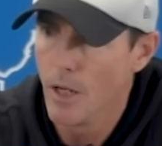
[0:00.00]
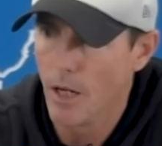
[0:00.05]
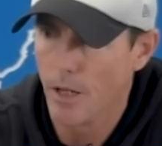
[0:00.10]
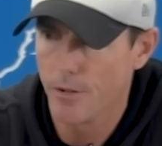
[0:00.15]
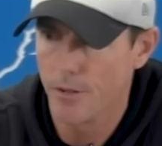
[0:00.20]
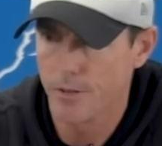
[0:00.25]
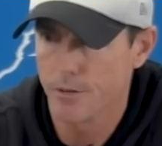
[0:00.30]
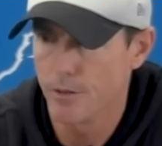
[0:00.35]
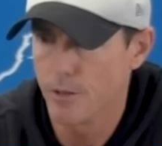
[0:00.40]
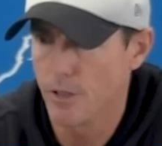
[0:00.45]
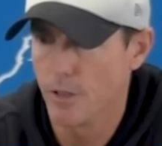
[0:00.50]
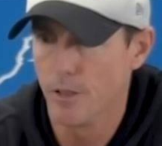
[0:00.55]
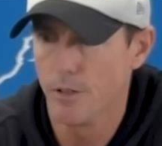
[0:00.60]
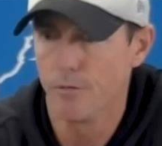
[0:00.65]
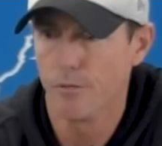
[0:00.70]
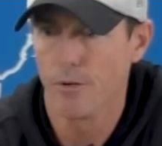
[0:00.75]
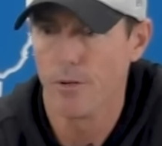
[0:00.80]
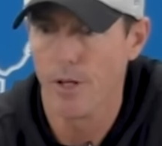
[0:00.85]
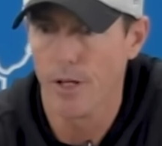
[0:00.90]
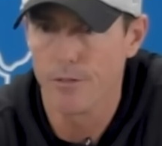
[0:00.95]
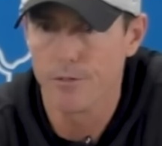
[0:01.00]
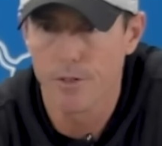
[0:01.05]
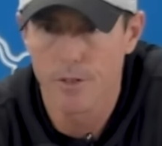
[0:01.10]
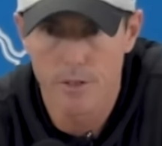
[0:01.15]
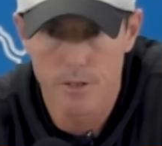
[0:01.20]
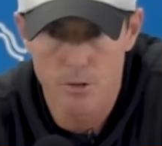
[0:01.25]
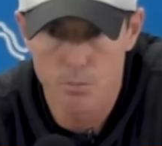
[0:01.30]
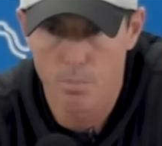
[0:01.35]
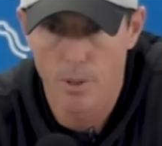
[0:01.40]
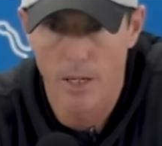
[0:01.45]
I think the key for that
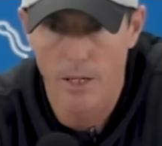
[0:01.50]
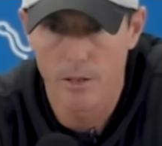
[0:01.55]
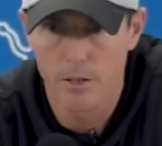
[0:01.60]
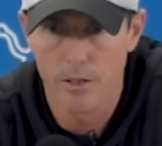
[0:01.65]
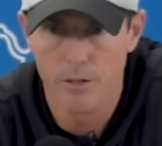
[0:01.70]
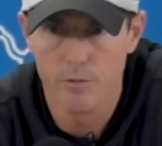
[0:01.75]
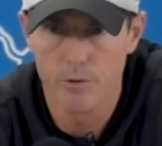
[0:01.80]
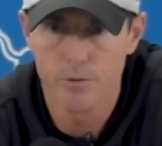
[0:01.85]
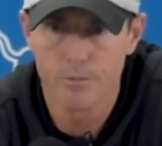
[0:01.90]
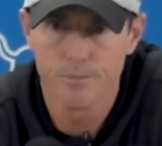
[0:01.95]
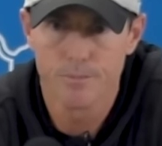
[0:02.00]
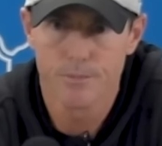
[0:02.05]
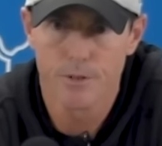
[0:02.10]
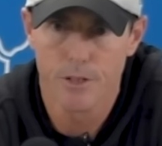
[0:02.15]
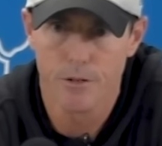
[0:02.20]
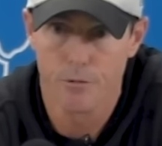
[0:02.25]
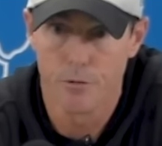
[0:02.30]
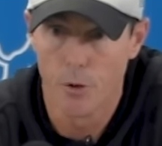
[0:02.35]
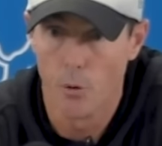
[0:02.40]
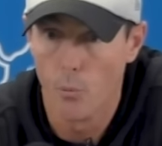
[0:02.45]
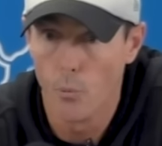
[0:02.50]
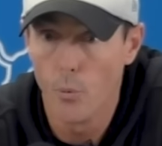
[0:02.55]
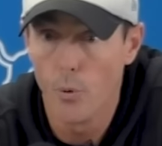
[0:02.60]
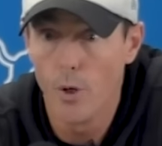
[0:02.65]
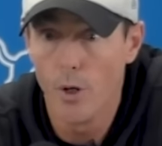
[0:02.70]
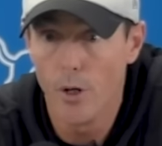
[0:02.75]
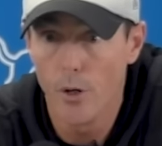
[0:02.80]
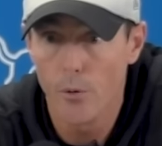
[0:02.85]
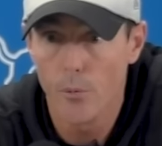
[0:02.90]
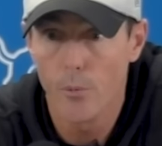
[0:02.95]
thing is pad level. If you're
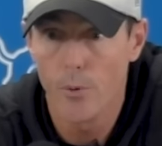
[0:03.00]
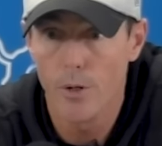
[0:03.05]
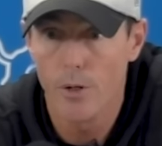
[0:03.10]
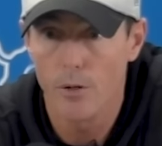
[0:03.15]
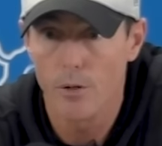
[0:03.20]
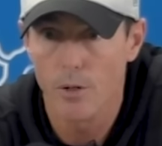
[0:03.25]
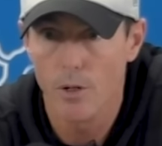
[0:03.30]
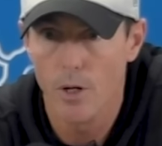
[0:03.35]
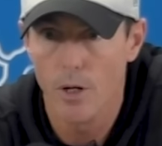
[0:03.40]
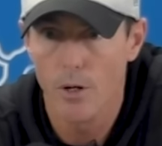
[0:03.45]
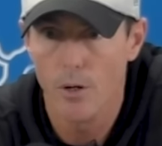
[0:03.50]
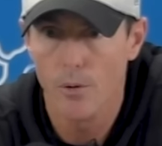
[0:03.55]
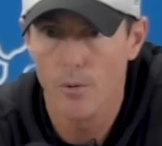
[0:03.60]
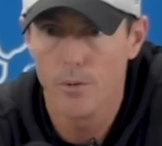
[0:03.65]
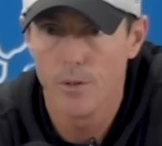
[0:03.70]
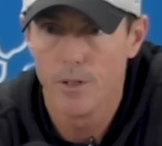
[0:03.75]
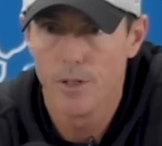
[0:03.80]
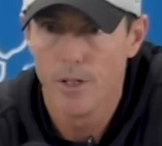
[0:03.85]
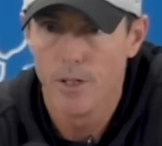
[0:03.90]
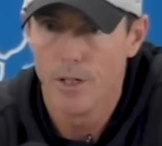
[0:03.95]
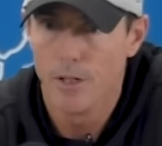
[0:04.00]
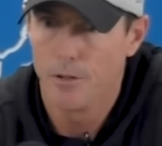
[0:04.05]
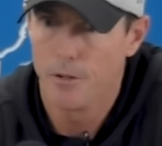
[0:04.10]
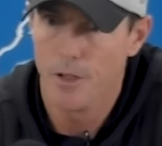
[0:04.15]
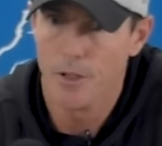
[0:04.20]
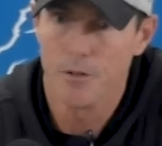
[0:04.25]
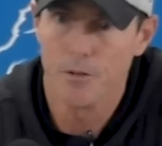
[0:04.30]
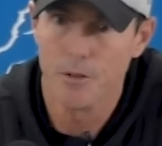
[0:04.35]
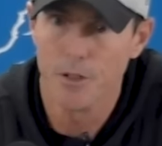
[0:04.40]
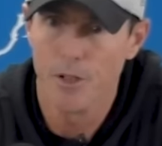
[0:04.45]
real, real low,
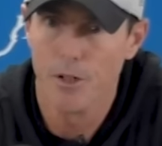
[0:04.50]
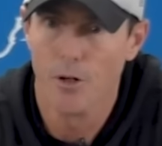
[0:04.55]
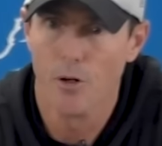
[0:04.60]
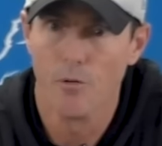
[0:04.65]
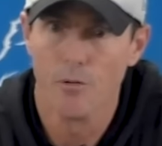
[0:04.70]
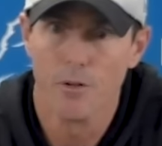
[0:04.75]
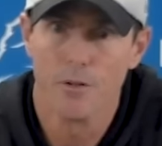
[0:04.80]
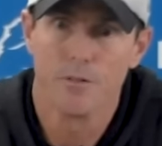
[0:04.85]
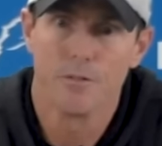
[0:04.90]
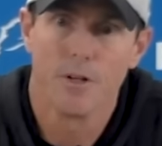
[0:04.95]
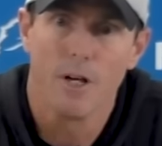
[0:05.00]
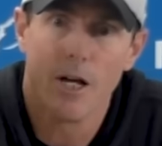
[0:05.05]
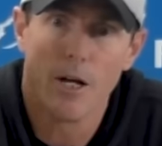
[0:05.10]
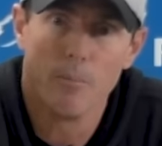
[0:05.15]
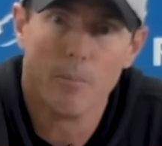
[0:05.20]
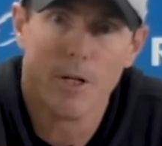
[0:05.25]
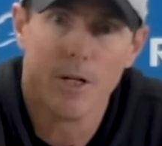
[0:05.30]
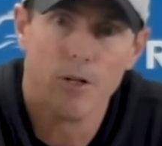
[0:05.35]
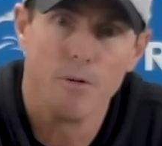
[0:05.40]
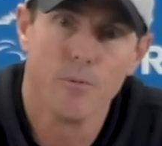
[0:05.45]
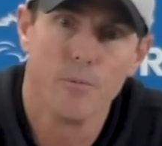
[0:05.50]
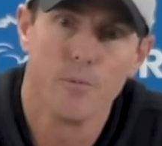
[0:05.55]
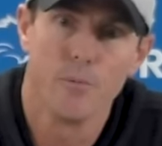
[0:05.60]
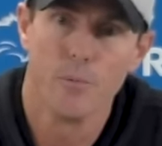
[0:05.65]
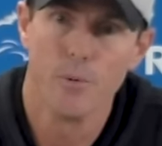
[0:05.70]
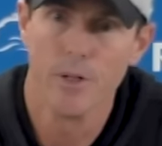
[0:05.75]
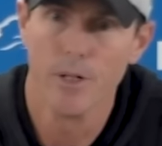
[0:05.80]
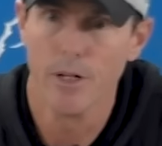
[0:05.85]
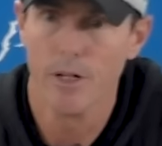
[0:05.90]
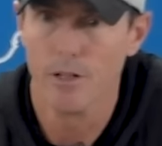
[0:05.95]
then you can get over the top and
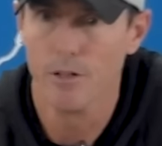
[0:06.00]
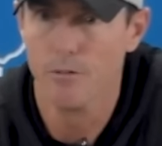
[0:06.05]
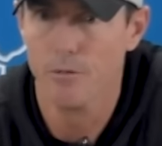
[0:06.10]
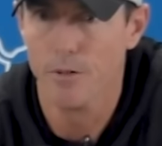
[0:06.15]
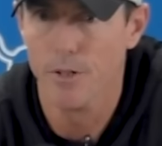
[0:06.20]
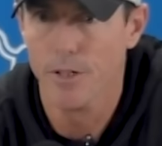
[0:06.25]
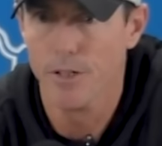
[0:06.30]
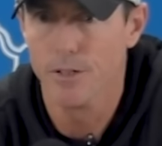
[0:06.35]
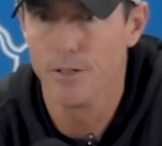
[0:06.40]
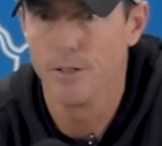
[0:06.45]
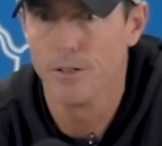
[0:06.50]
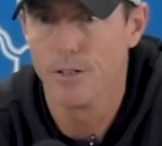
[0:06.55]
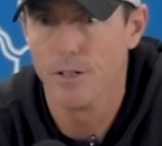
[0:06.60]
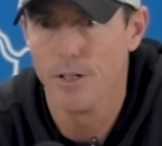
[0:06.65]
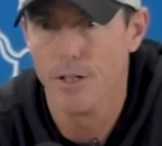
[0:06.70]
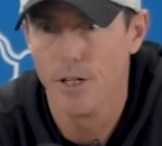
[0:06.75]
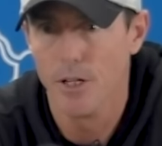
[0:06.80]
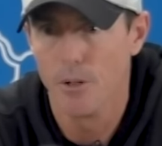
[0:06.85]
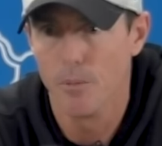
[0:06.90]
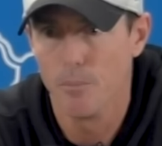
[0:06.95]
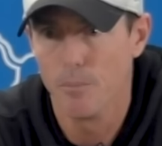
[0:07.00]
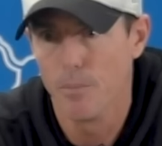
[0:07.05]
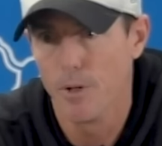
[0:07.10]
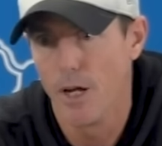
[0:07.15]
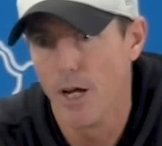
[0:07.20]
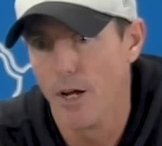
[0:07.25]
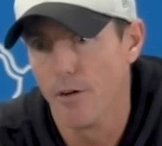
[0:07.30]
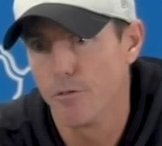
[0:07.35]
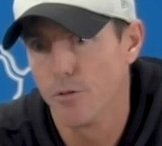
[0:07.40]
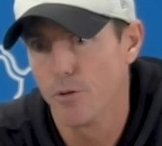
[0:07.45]
re-elevate
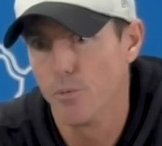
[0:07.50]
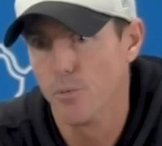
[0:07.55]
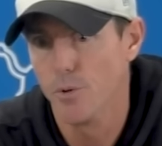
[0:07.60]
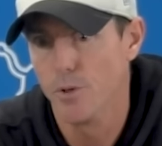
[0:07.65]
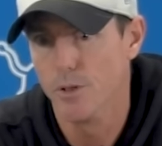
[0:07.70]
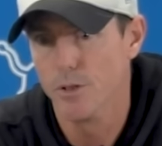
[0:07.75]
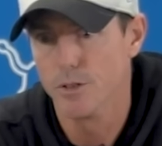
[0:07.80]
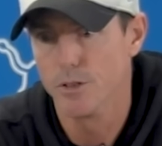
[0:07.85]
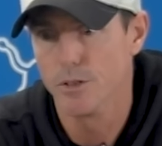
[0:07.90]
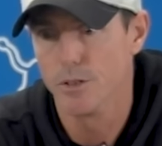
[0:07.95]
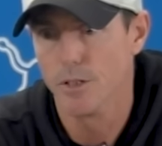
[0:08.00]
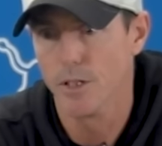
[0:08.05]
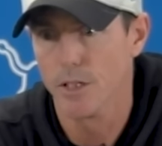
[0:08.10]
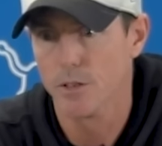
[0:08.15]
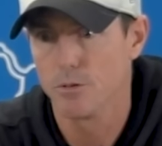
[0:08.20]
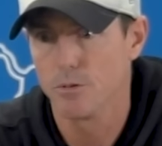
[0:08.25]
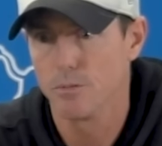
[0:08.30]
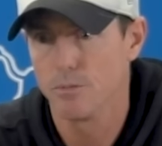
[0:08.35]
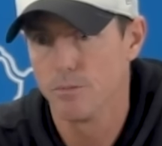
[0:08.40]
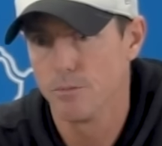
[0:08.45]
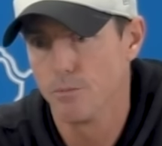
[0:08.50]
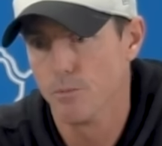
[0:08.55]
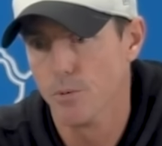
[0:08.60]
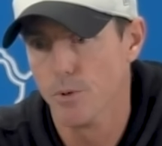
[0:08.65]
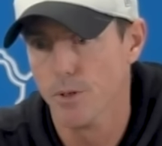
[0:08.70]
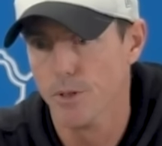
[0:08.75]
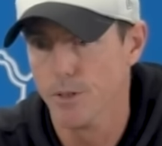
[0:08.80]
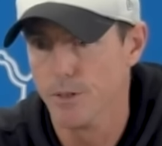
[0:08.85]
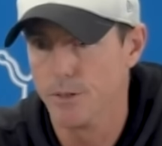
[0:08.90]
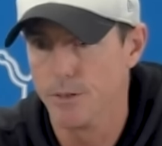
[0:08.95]
afterwards, and that's
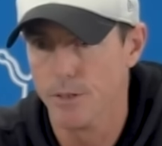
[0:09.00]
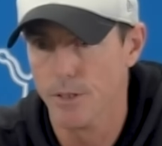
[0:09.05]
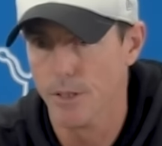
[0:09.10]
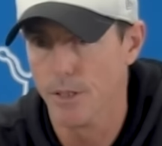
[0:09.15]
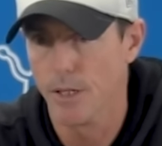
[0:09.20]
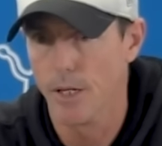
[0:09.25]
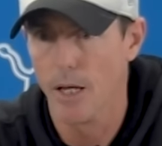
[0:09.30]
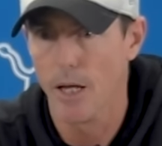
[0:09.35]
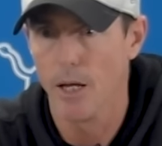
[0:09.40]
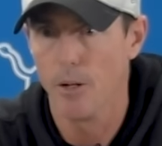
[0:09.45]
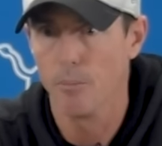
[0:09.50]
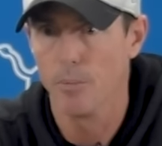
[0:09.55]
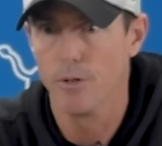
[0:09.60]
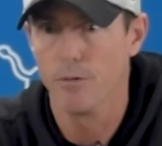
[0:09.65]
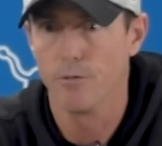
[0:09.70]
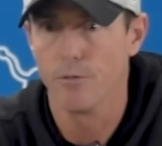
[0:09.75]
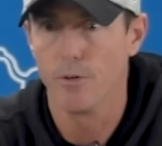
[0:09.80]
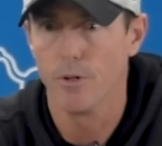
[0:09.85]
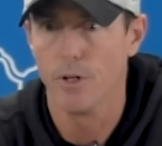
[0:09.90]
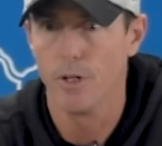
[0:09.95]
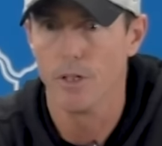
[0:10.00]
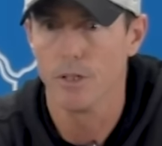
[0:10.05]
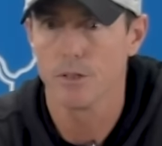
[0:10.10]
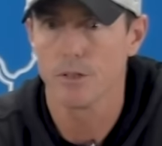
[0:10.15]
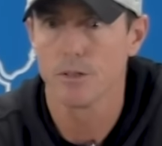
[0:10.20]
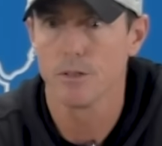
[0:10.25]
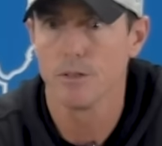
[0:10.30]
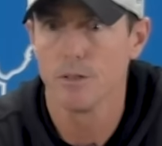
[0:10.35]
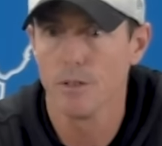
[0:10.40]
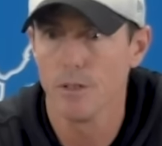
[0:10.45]
really didn't happen for us.